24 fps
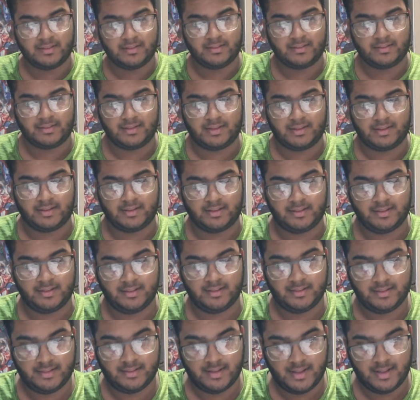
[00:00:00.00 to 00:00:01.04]

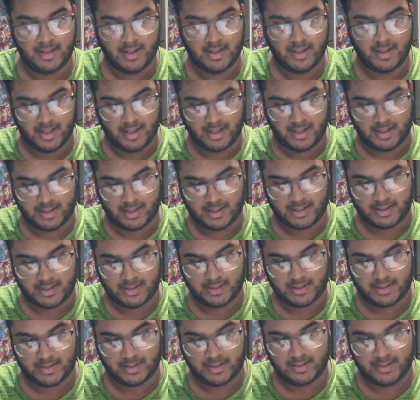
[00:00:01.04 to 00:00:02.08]
Okay.
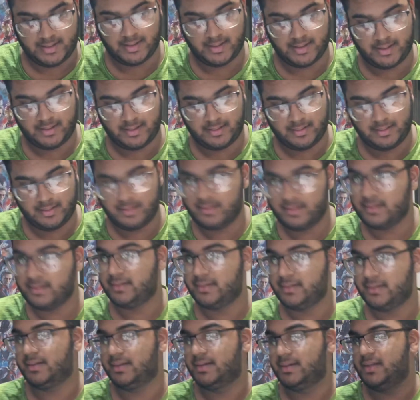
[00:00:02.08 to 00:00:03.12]
And then
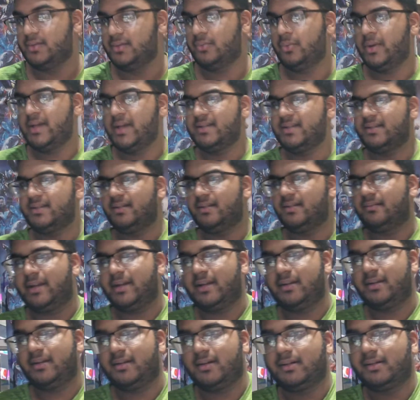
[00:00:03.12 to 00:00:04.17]
the knee. Where's the
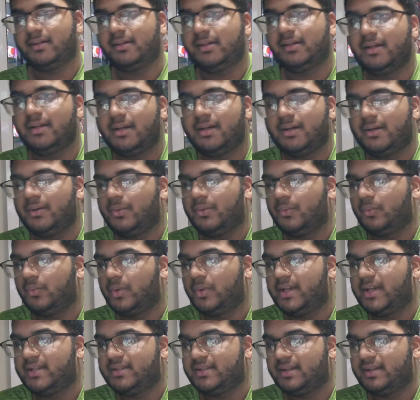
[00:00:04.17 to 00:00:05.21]
render? Where
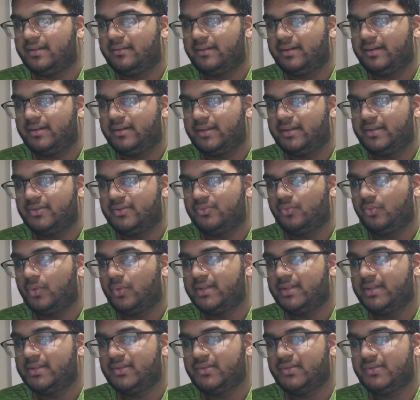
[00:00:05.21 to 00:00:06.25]
is that render? There's
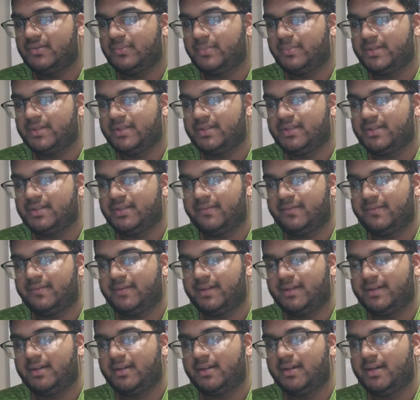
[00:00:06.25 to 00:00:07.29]
one
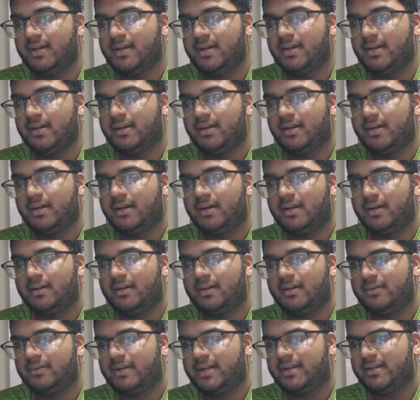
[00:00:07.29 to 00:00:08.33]
specific
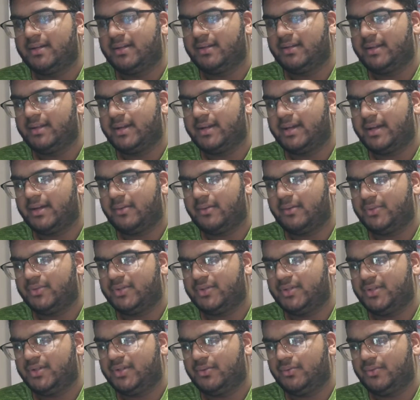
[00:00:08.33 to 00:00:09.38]
render that I was
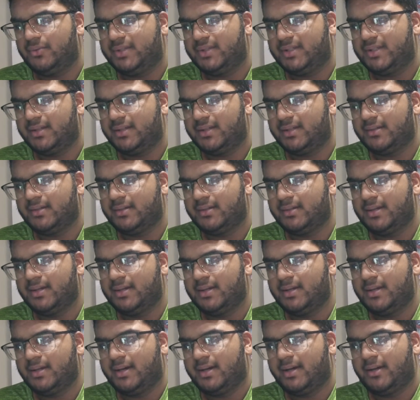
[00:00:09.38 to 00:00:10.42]
using.
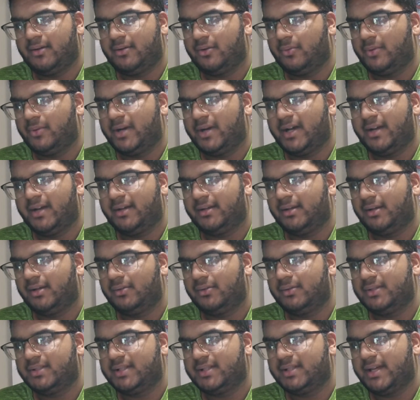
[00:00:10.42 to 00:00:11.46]
I don't know why I
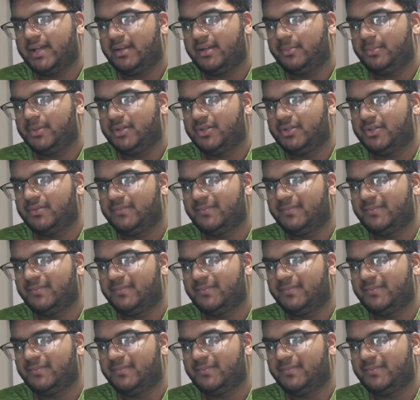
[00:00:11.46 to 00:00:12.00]
closed that image,